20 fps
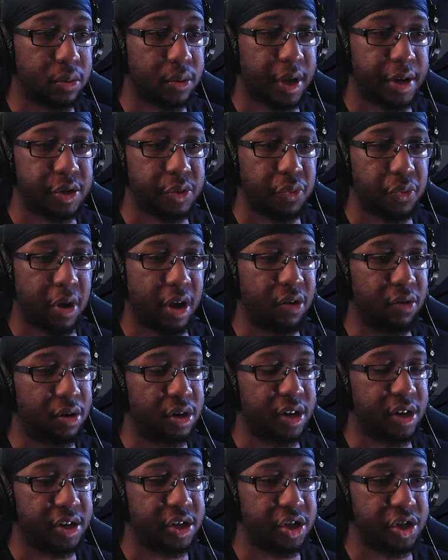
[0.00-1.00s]
that's why Grudge
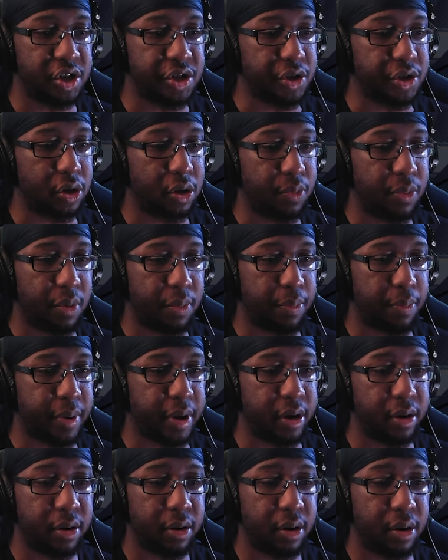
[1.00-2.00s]
Axe is just a little bit
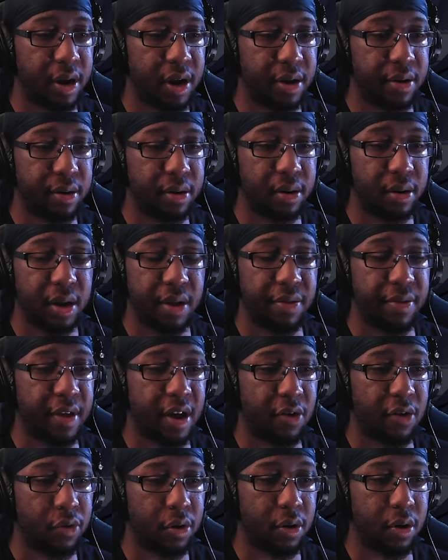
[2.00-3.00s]
better in
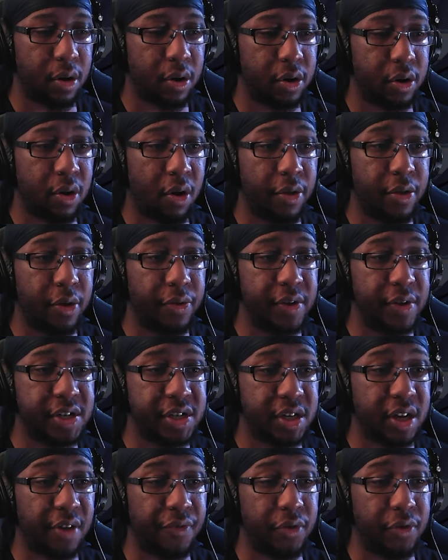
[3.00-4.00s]
that regard. Although
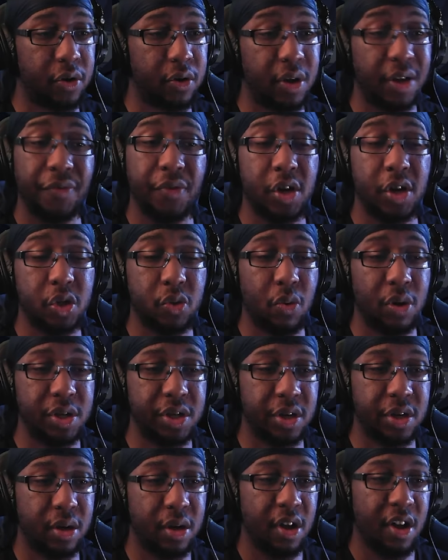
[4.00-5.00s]
this, if you just want
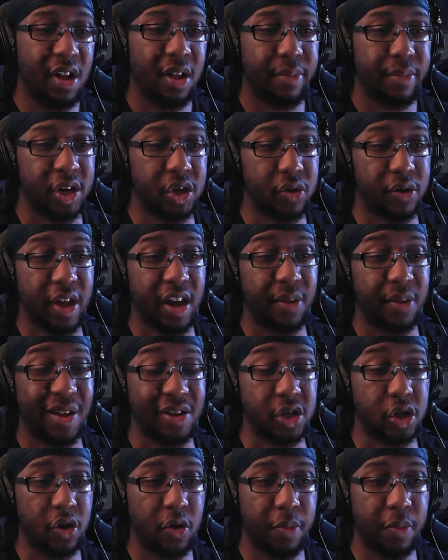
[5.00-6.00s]
to make sure the enemy
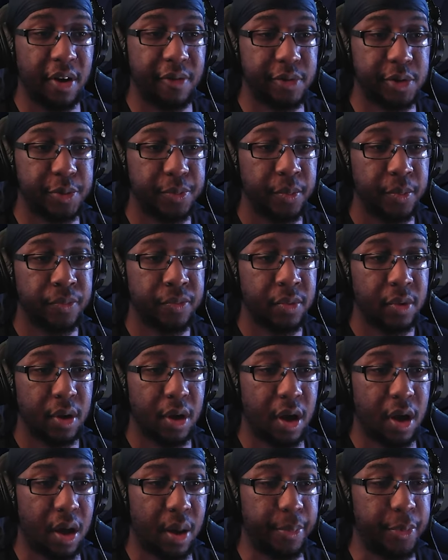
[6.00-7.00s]
has no buffs,
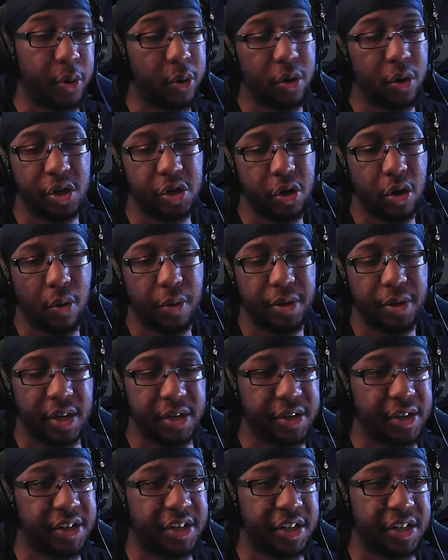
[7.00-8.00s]
you can just go with this
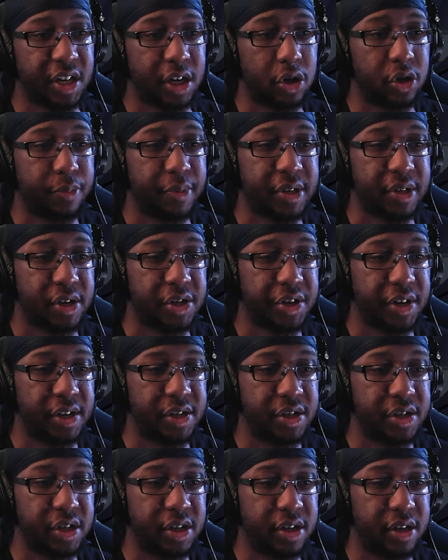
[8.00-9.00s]
because this is a 100% chance
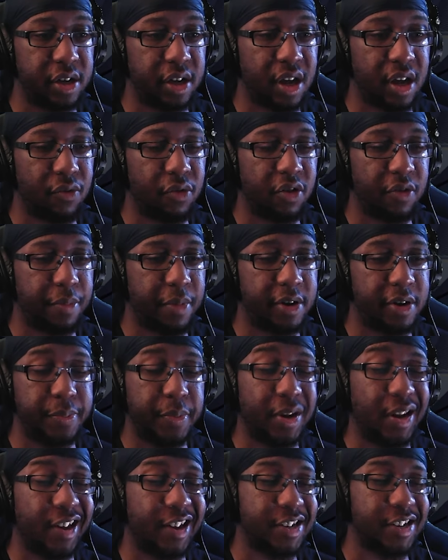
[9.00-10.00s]
to get rid of buffs.
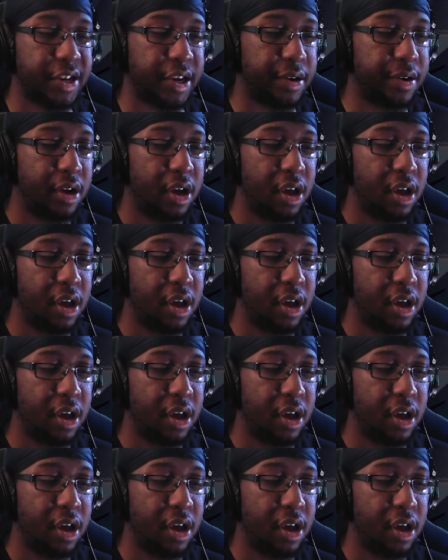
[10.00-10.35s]
But like I said,